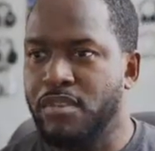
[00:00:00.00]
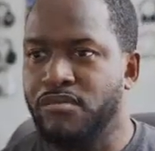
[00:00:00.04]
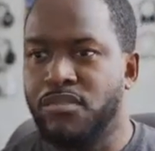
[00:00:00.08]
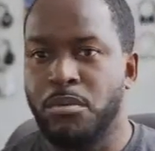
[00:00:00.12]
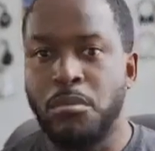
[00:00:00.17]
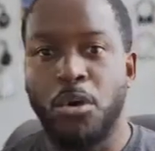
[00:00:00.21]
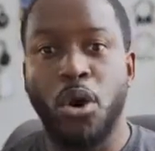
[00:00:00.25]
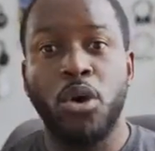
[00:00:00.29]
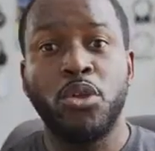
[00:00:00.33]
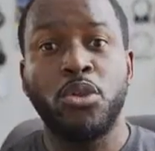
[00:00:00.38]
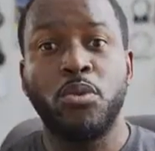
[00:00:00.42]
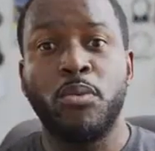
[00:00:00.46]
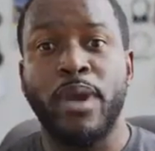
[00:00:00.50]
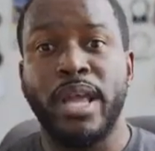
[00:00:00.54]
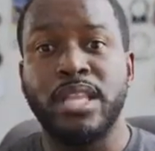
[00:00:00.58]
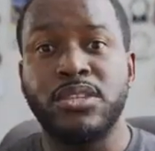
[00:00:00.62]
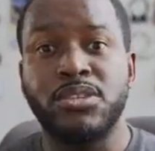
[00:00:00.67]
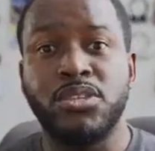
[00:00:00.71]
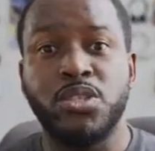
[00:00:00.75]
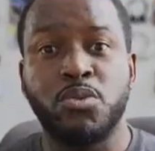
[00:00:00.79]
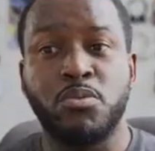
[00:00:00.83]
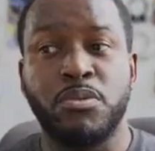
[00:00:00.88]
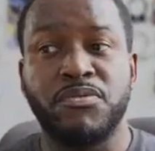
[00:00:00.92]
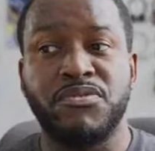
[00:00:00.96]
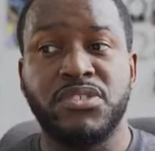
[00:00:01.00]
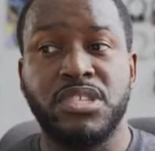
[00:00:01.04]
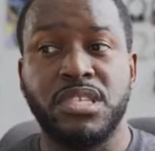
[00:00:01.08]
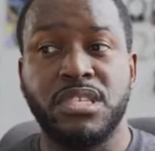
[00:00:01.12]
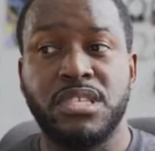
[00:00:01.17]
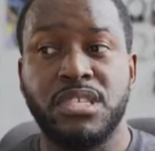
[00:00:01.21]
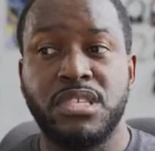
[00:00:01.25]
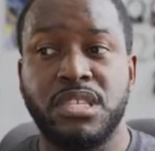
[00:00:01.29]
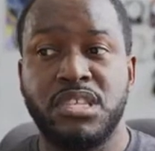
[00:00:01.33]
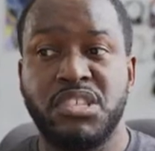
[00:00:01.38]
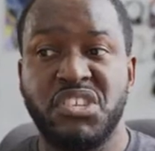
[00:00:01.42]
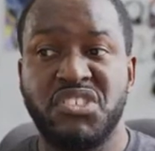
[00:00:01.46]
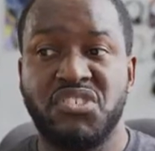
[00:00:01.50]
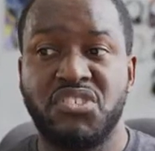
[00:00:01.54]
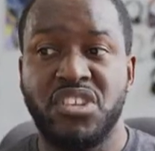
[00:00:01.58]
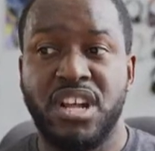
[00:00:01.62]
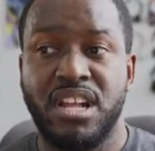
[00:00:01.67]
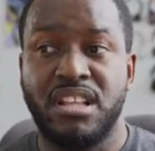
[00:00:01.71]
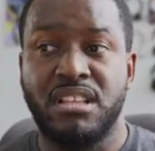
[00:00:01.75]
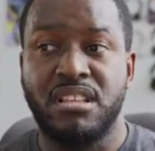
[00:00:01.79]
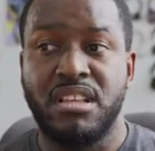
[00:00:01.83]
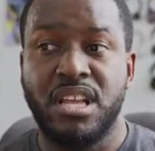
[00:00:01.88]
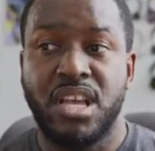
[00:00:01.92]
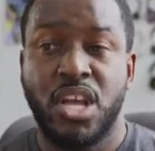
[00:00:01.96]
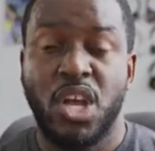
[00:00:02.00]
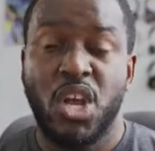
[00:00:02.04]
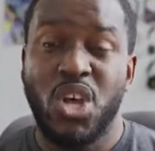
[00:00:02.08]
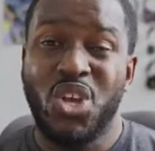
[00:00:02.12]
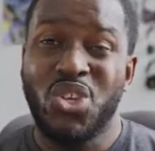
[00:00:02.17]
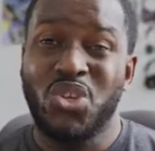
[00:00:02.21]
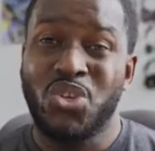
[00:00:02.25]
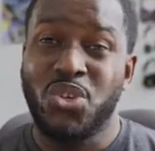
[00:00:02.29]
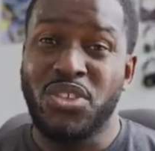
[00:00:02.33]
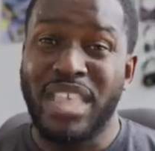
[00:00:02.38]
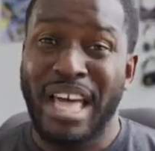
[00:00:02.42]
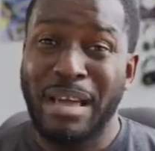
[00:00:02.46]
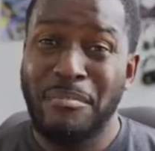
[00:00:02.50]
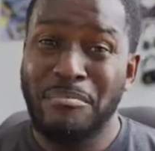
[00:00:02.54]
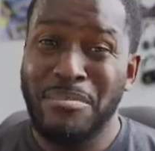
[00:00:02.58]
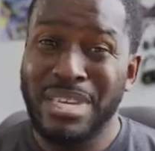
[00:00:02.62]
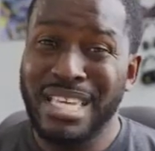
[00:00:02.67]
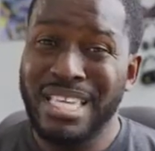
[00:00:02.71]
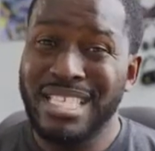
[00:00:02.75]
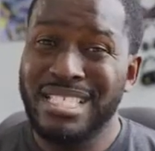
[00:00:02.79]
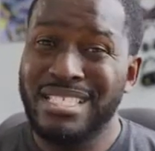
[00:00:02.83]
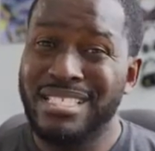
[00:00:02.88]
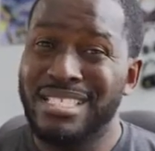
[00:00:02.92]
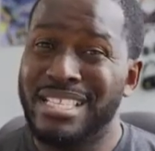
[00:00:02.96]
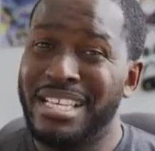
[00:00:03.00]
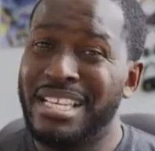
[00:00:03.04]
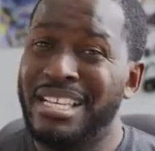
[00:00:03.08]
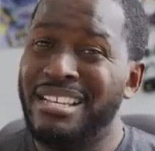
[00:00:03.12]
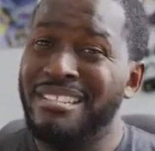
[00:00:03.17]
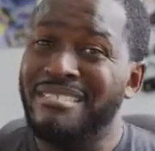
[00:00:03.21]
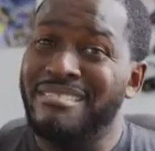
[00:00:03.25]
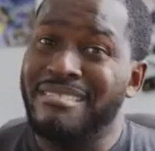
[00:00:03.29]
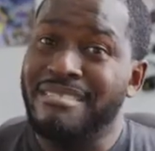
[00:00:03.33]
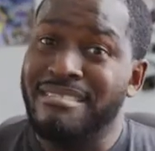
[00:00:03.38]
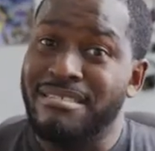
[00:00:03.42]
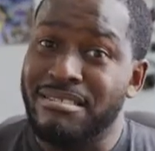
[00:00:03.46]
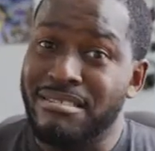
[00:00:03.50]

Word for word: From all the renders we've seen, there's none. So that means that,